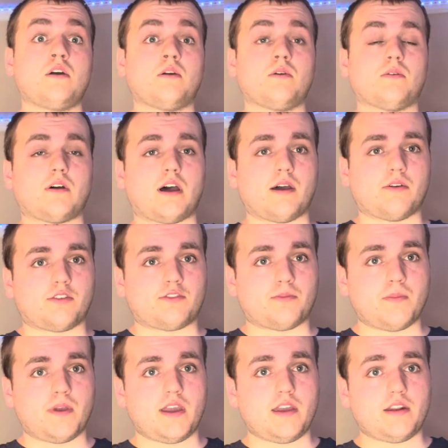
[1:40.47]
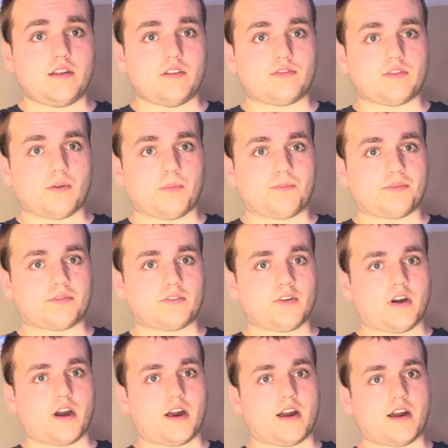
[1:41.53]
well, I was meaning
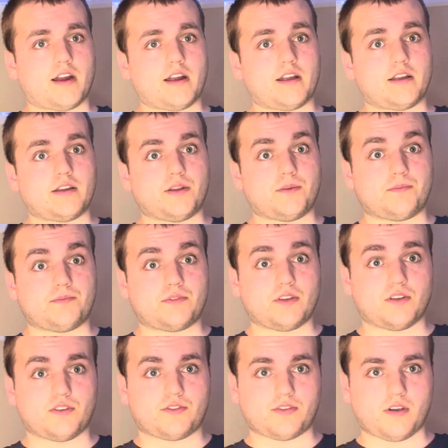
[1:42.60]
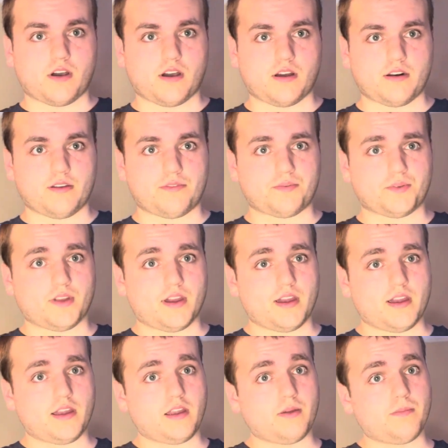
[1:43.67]
subscribe to Sonny
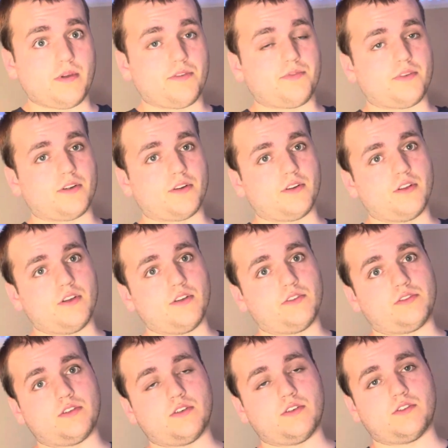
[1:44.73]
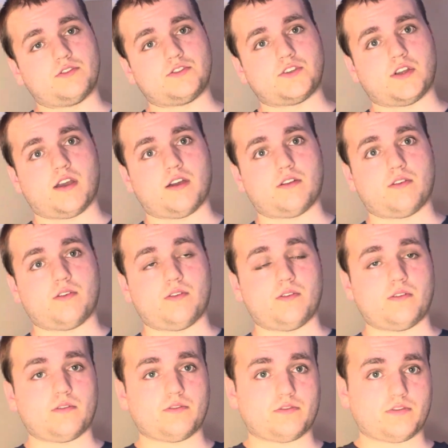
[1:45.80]
Flame if you're new to his
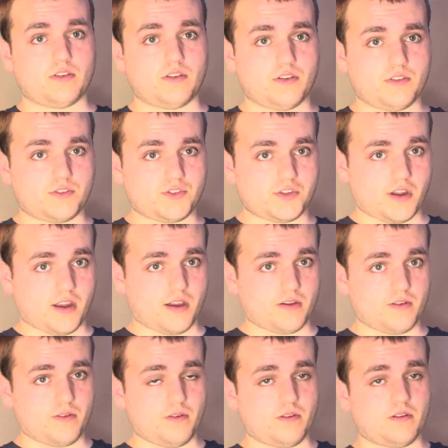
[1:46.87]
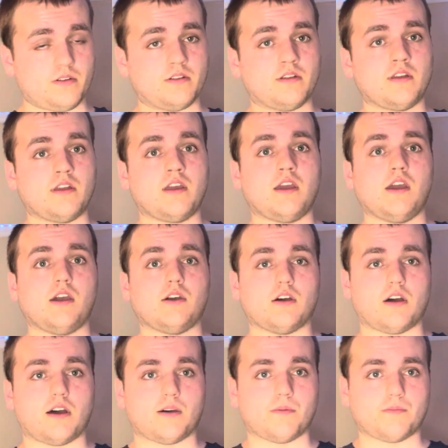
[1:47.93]
channel. To his channel.
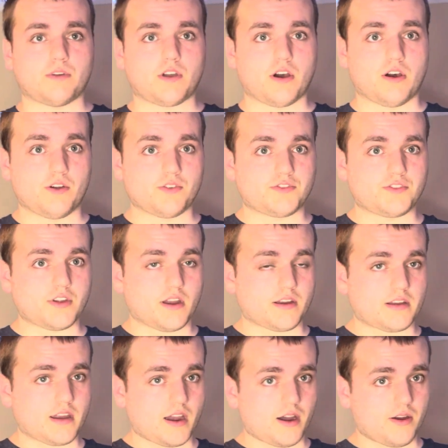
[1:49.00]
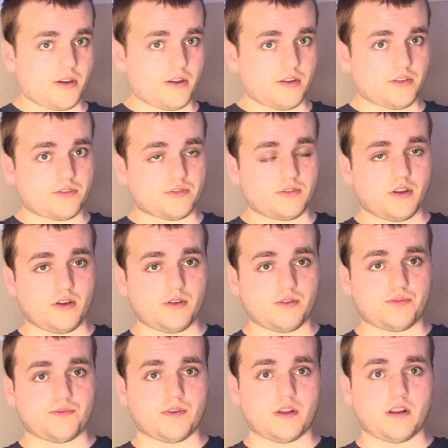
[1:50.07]
Um, go check out his new
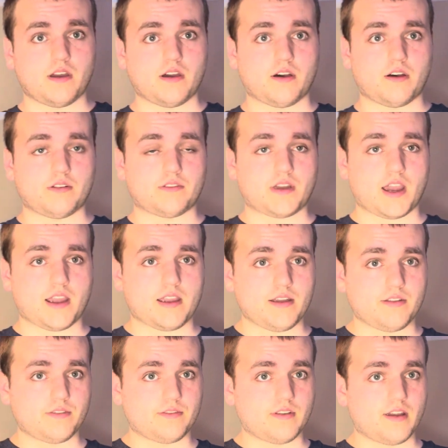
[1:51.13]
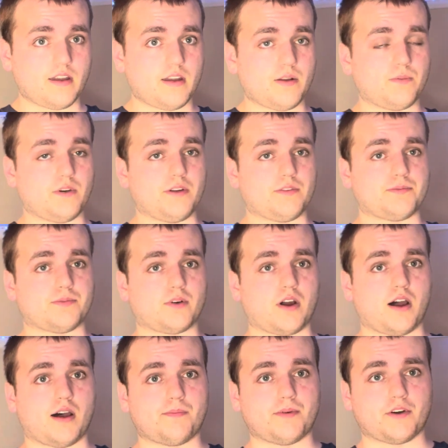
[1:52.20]
video that he did with
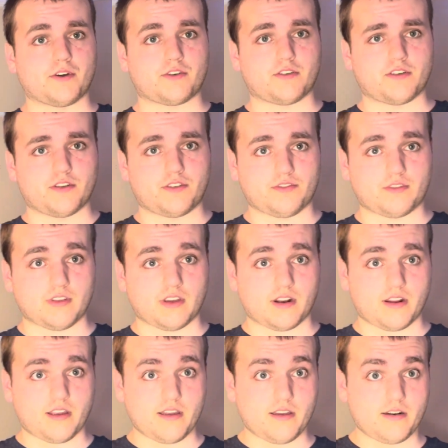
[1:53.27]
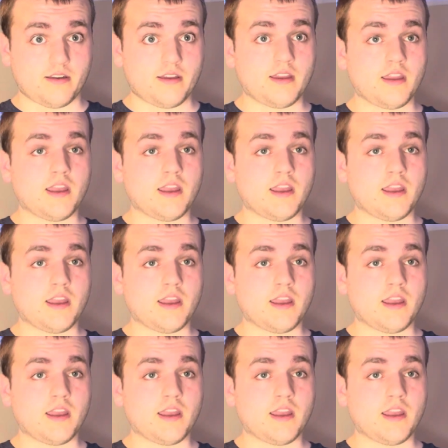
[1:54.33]
Robert Christinian